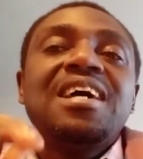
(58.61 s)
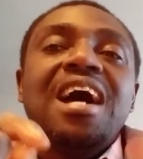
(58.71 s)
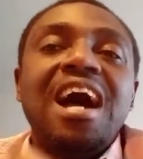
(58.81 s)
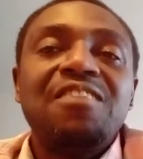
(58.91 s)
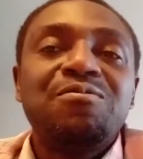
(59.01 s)

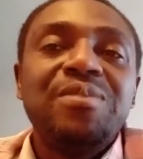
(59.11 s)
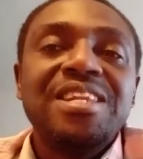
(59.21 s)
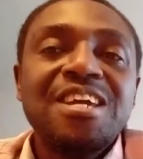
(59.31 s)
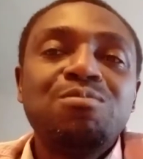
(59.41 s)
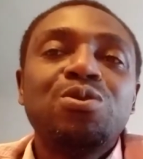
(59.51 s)
have
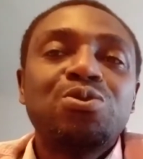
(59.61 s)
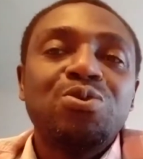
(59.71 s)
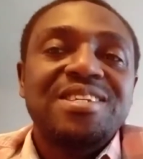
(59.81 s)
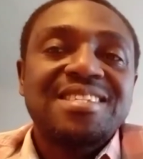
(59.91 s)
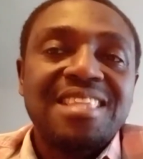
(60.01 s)
been able
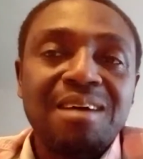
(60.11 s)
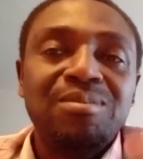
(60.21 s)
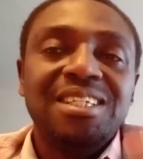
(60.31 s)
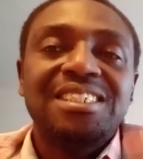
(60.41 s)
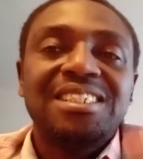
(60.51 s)
to
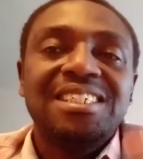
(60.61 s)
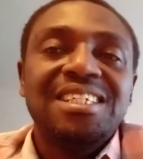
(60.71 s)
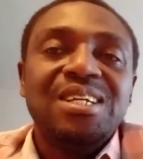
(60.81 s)
establish